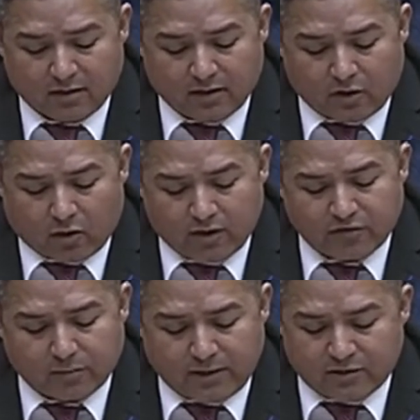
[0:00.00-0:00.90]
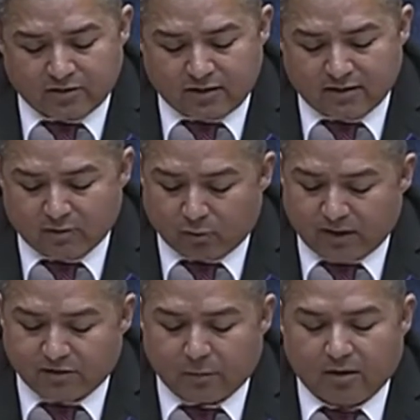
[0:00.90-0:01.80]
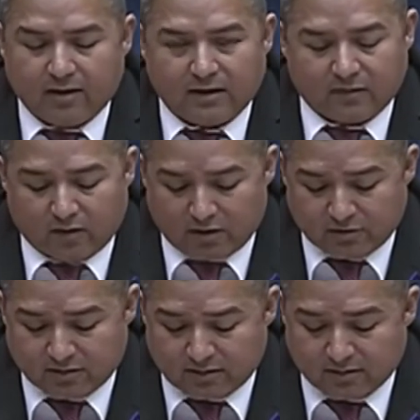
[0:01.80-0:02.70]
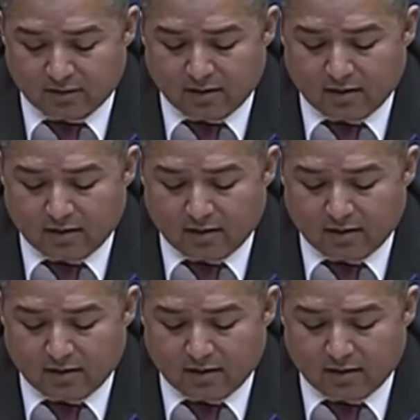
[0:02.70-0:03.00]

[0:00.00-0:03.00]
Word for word: the carnage from each scene is erased from our collective conscience,